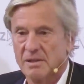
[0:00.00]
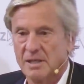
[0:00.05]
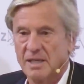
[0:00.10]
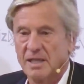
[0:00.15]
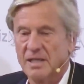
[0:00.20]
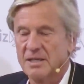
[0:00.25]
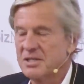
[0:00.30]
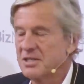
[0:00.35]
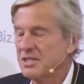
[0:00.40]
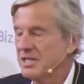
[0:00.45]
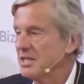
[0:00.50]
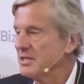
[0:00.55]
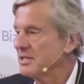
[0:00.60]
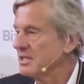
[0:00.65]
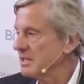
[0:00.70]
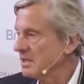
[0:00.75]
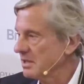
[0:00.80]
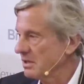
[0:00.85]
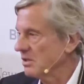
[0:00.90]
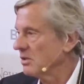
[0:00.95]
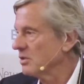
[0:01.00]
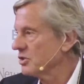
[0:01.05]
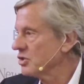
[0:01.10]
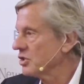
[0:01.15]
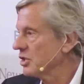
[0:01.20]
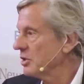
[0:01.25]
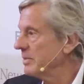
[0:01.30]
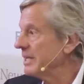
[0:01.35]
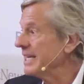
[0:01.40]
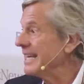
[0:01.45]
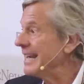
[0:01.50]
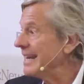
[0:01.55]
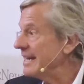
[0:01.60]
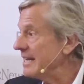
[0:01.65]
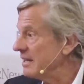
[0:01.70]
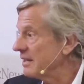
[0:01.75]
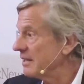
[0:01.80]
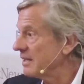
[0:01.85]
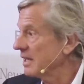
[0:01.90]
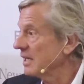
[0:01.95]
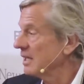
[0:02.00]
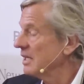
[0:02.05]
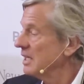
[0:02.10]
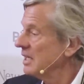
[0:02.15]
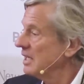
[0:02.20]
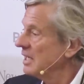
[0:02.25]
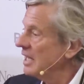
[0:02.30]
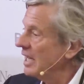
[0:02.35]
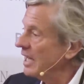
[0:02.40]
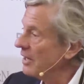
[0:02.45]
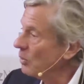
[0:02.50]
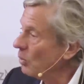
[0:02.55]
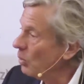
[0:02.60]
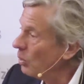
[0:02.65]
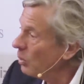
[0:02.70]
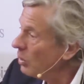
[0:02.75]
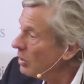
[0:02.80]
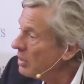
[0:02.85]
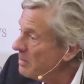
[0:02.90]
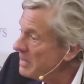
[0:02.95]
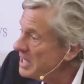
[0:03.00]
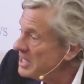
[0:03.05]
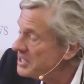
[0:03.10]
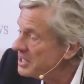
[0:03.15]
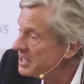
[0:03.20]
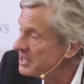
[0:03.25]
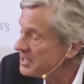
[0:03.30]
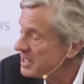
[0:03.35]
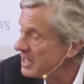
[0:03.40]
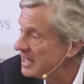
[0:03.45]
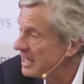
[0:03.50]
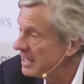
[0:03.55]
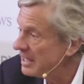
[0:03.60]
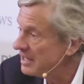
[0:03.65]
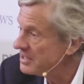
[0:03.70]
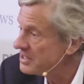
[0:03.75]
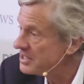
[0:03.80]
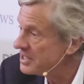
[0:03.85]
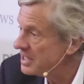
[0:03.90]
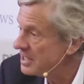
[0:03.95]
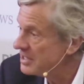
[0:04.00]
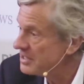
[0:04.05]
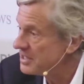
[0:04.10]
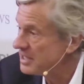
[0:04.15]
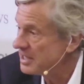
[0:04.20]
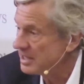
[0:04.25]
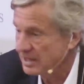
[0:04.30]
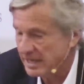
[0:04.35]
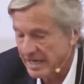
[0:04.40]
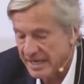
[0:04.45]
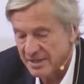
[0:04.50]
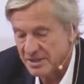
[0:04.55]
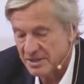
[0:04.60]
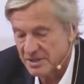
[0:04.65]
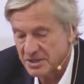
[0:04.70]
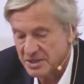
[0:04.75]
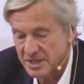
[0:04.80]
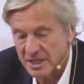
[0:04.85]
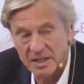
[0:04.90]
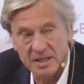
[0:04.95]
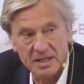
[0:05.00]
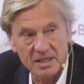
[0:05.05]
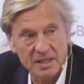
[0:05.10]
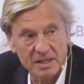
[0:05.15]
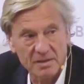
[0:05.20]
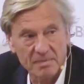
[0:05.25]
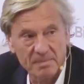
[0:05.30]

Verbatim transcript: Helen says it, can't show me anything. And all the meetings that Helen says that Gayton said